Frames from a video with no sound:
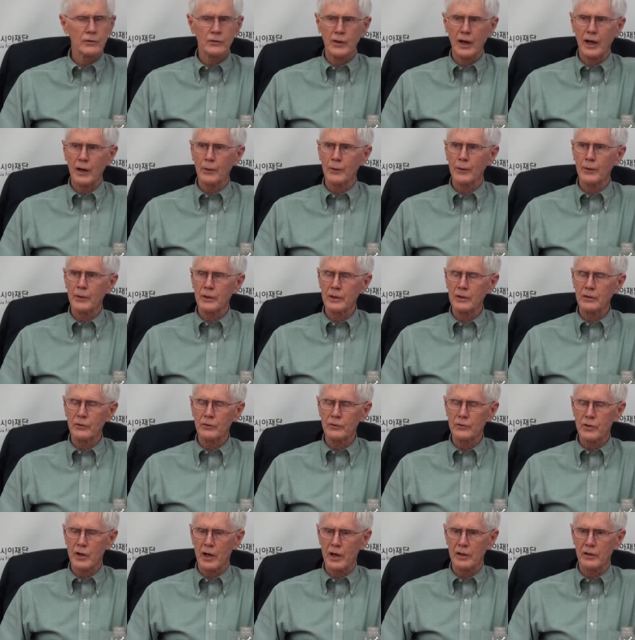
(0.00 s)
South and
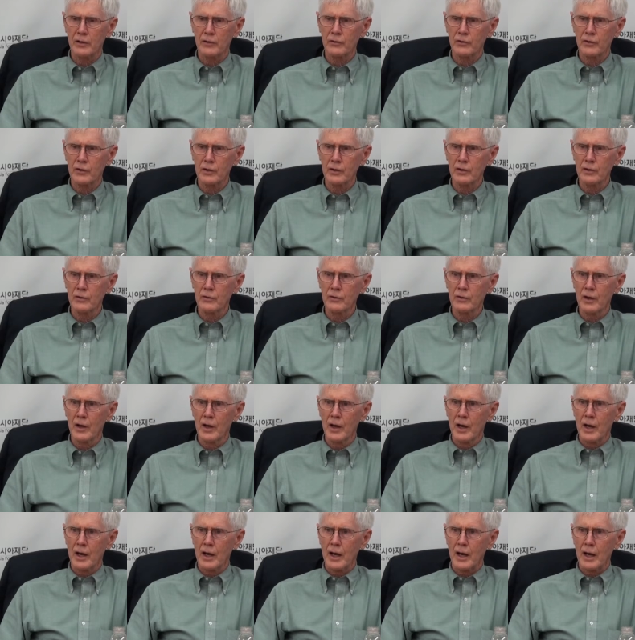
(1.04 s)
East China Seas.
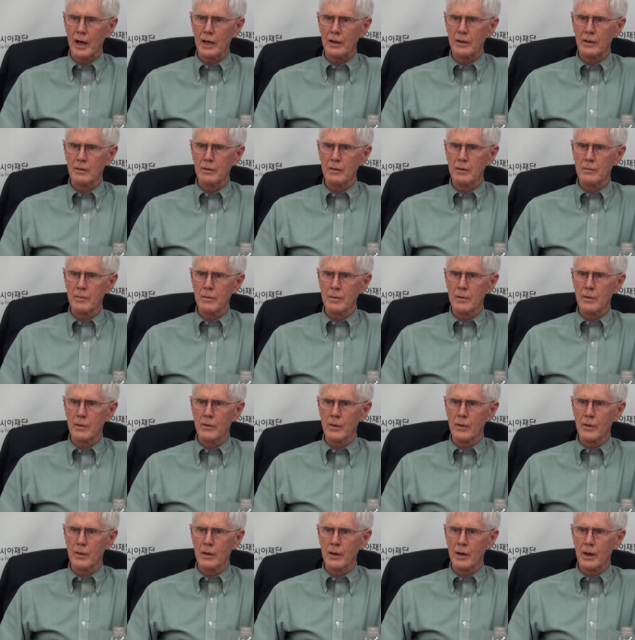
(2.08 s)
And
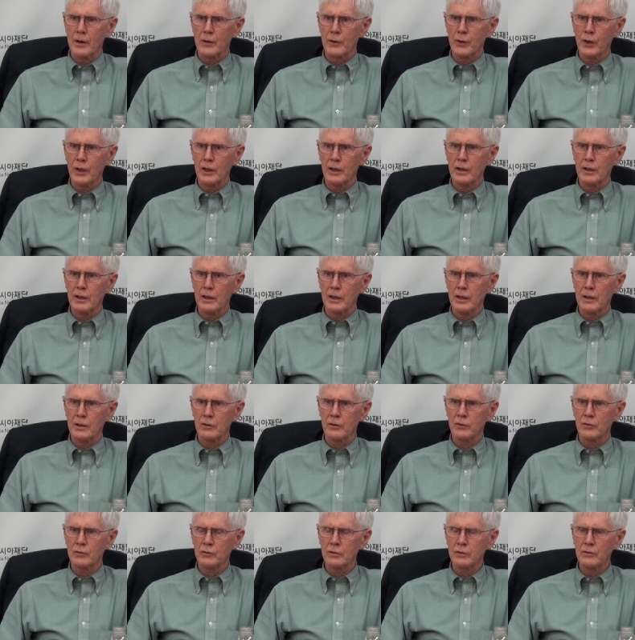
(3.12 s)
I think, in
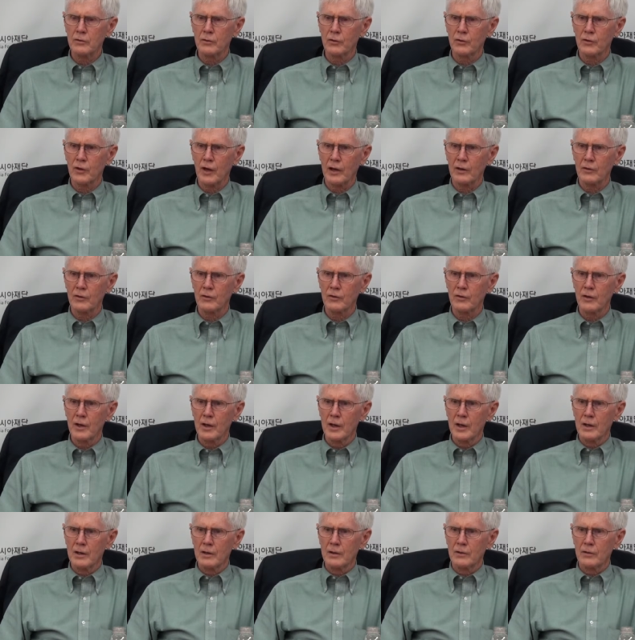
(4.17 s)
a certain sense,
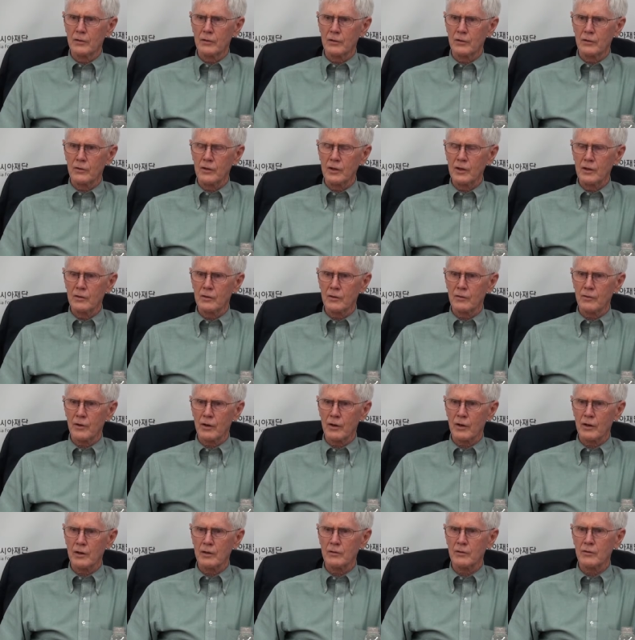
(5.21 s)
since he's a
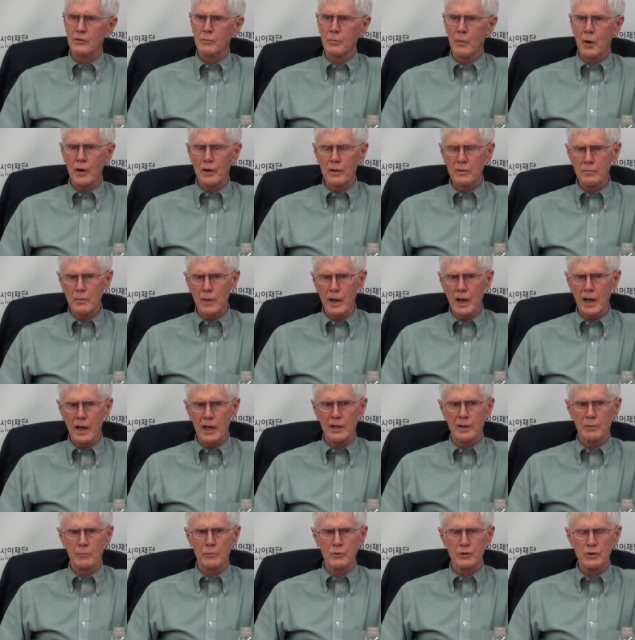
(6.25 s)
very smart
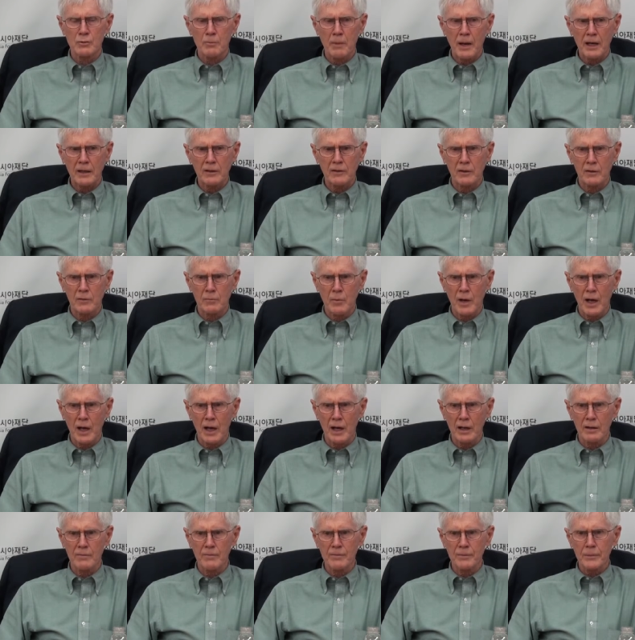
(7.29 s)
man, a respected
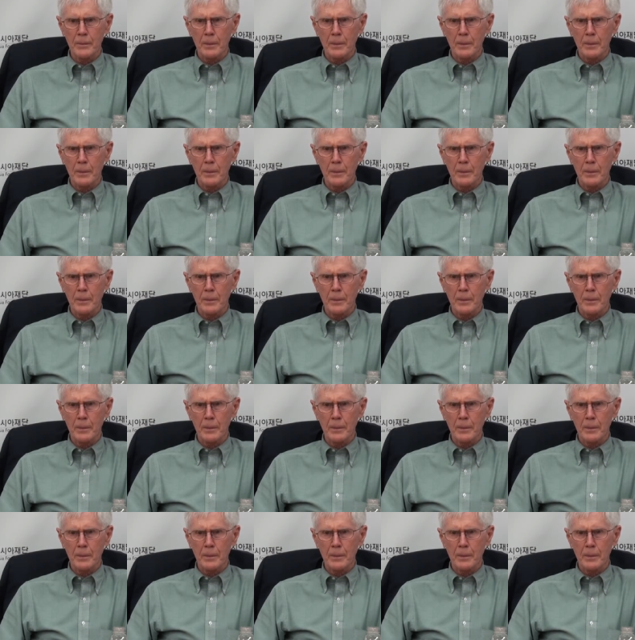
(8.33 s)
man,